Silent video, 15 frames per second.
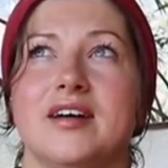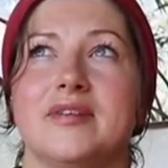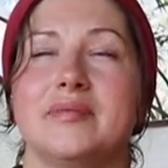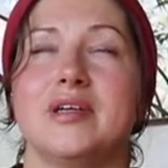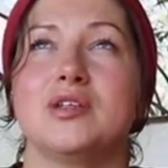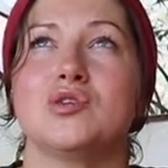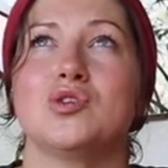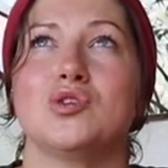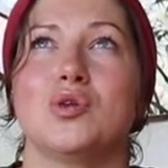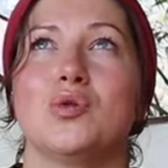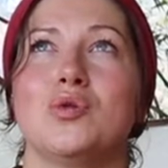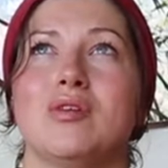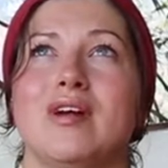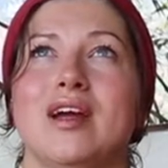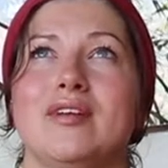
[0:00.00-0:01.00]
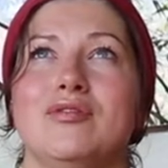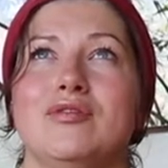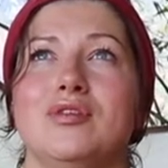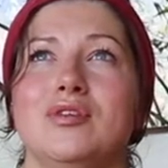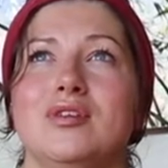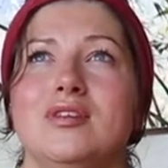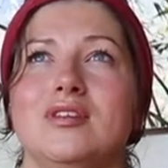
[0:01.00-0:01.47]
Being so
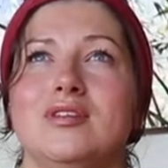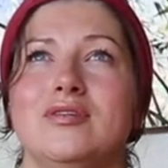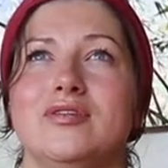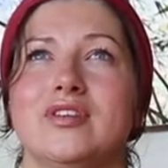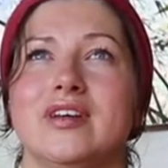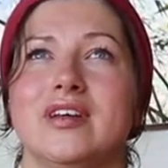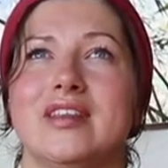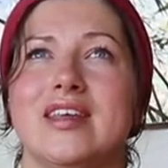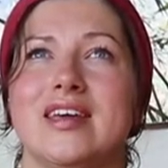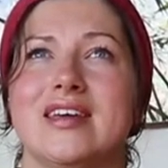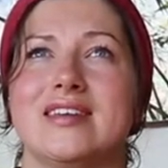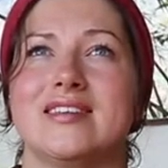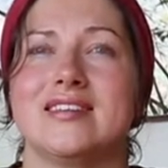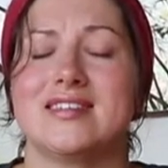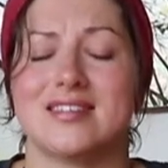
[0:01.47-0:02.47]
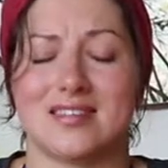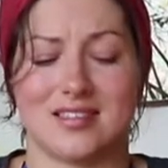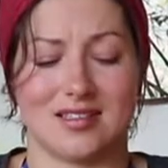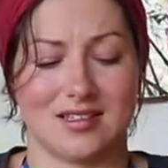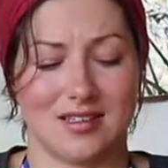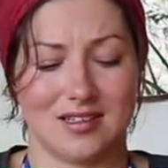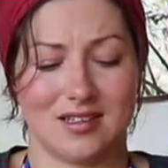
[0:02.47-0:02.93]
grateful for this
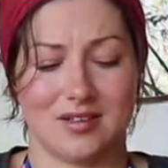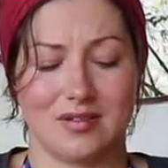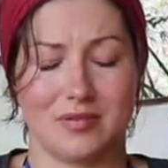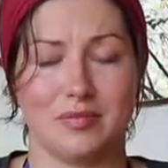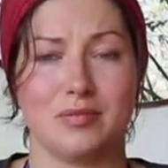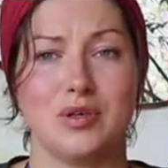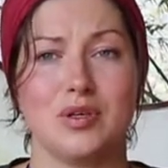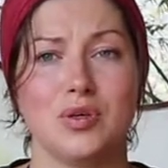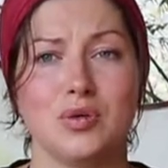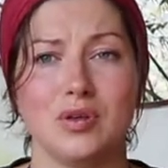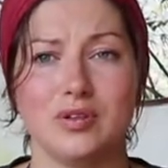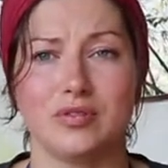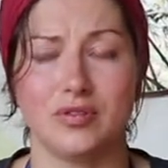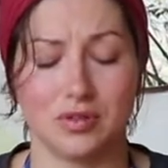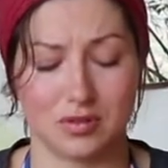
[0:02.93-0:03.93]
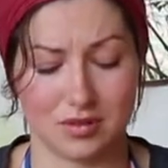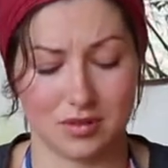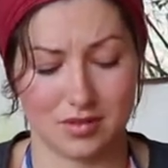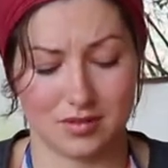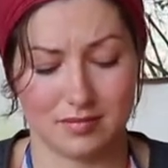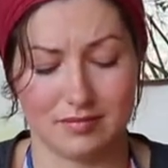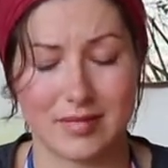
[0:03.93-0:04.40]

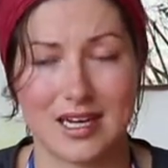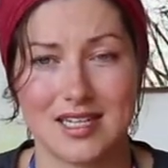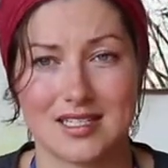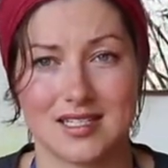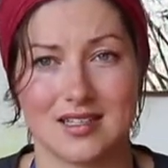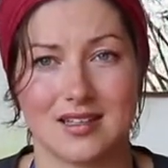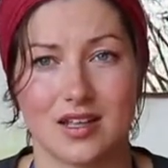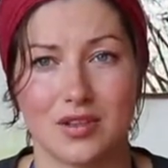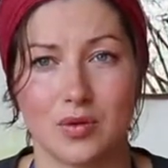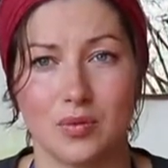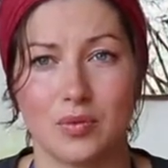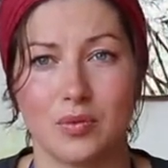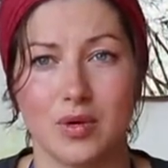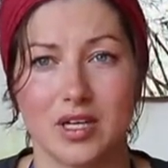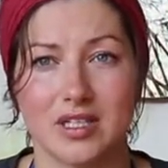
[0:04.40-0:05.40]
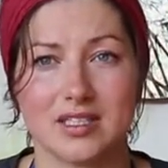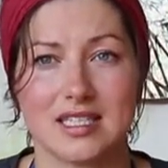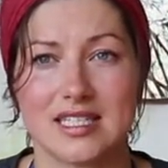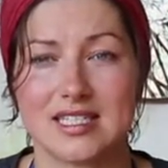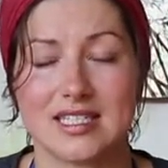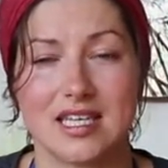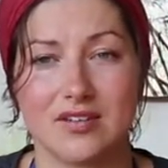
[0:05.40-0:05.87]
beautiful medicine that the world
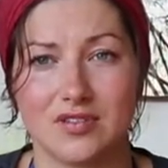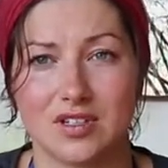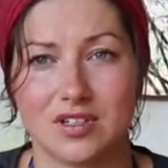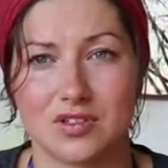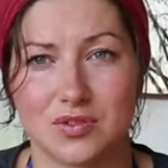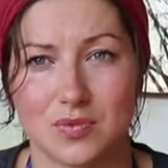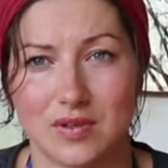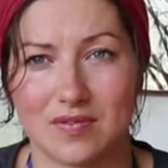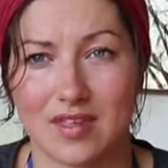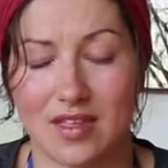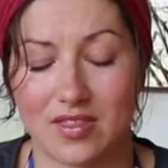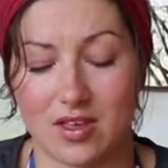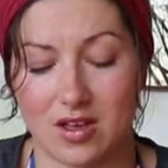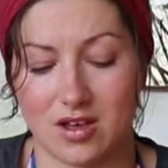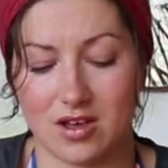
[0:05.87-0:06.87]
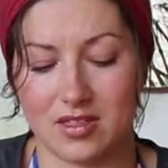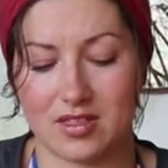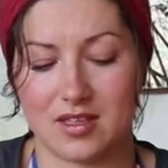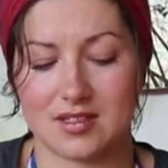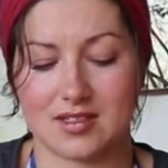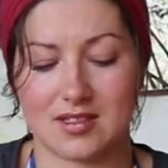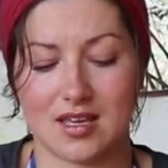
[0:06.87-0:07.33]
has gifted us with, that the earth
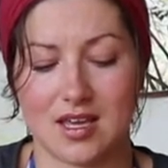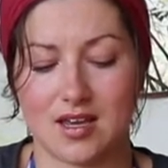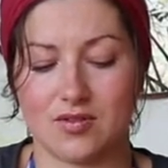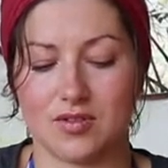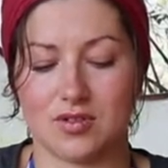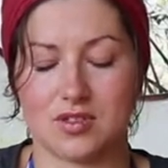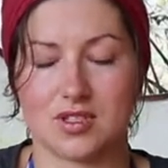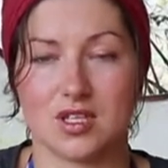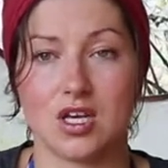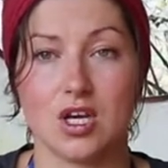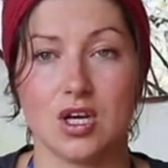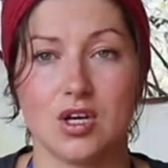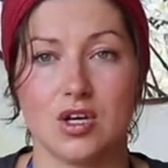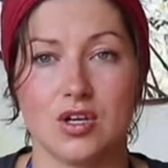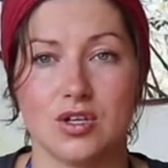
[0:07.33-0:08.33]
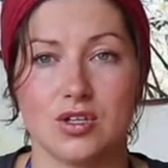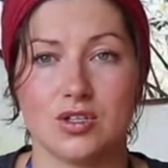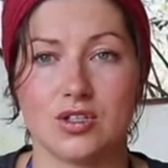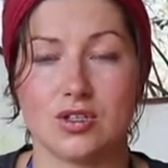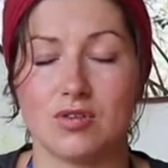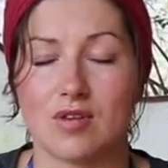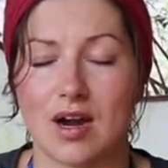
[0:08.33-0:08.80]
has gave us
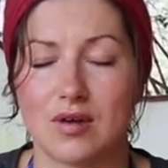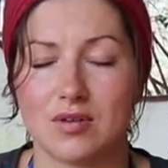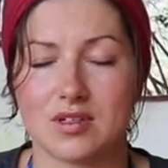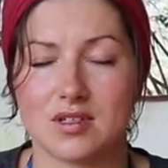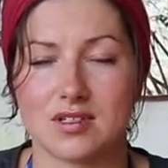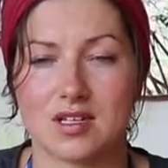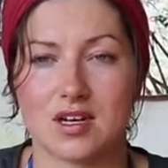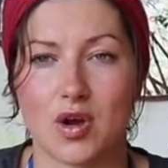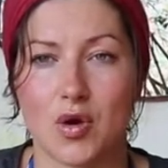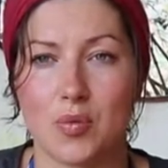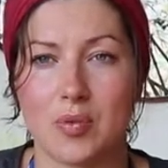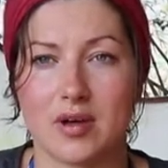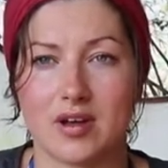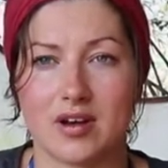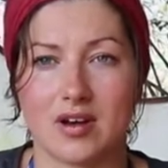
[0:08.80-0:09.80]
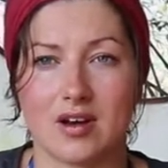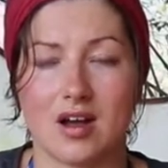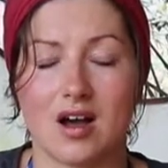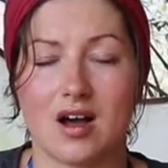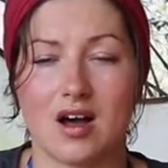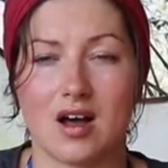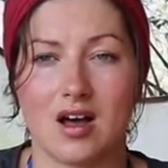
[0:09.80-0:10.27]
to ground us and open
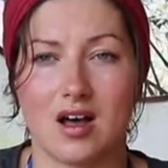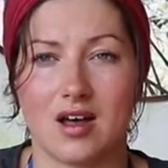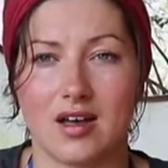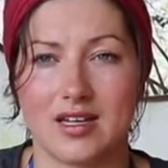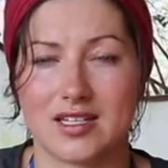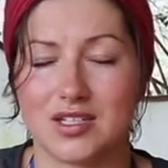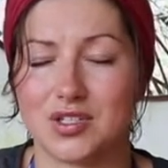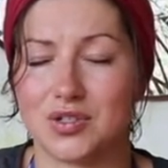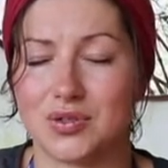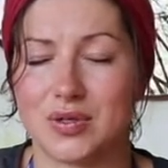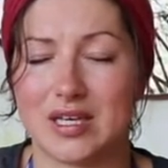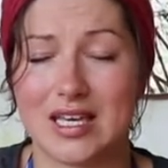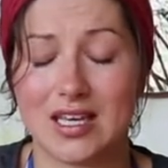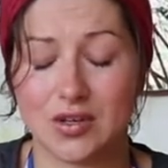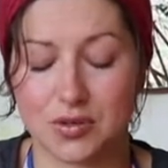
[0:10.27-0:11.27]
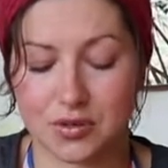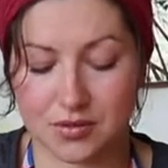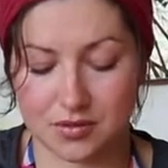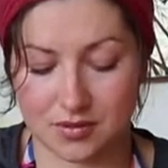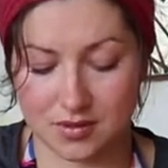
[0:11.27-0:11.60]
our heart and to heal.